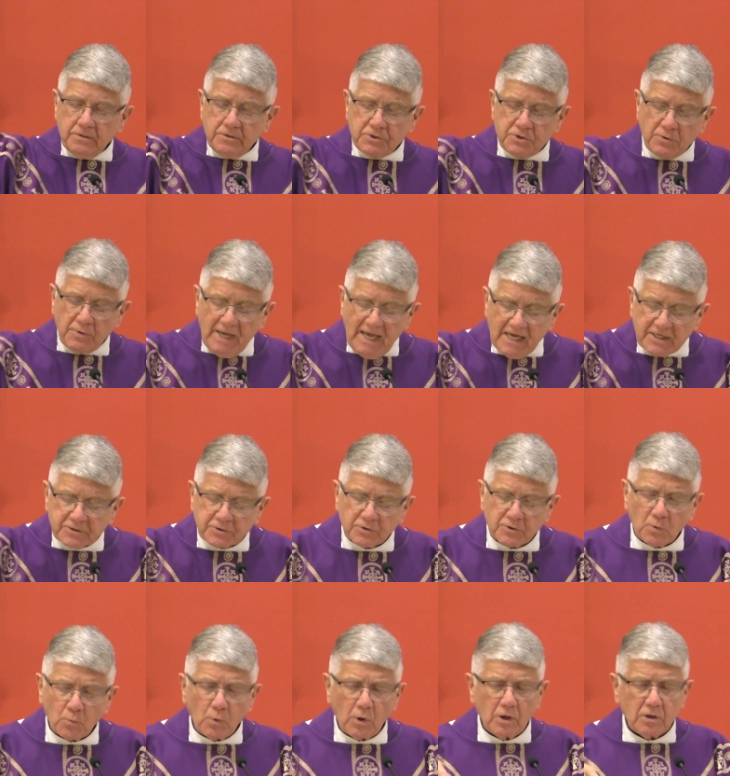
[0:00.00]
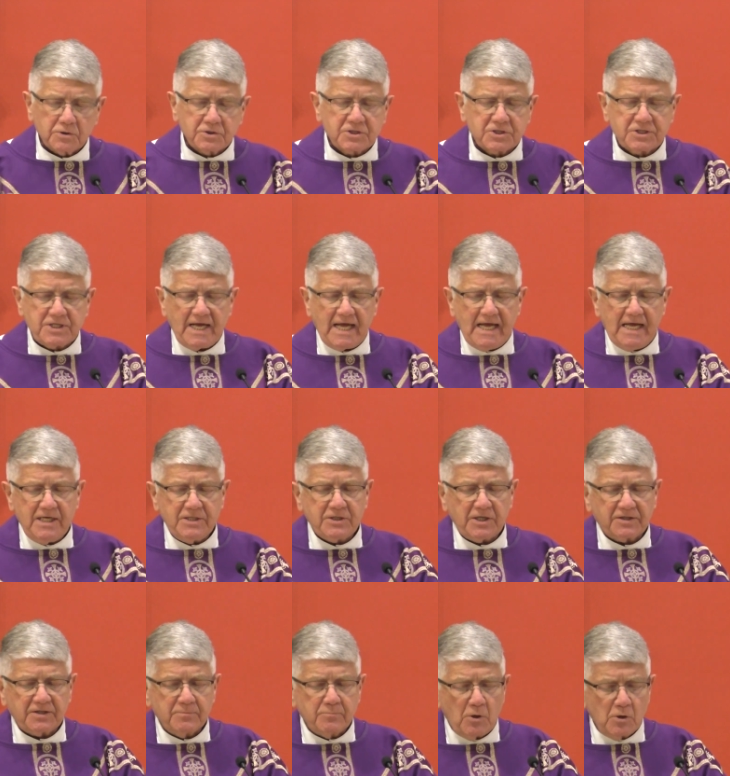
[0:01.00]
To enter the world stage
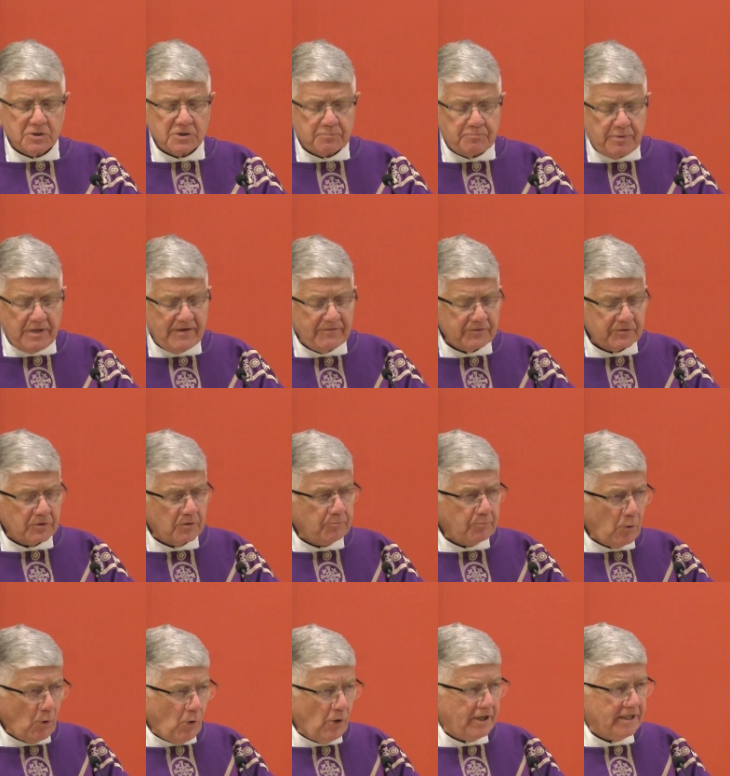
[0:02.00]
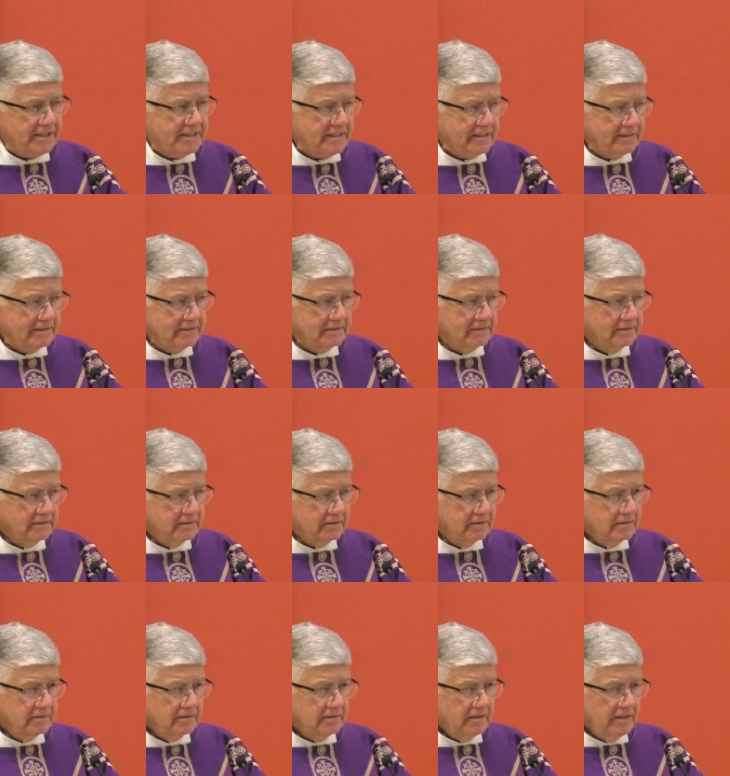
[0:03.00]
at the most pivotal point
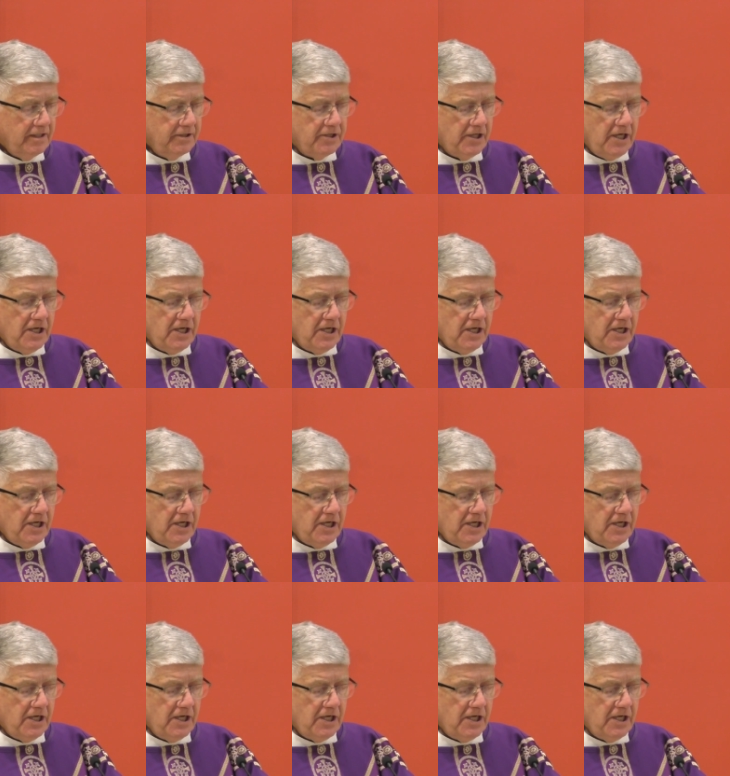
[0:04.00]
in the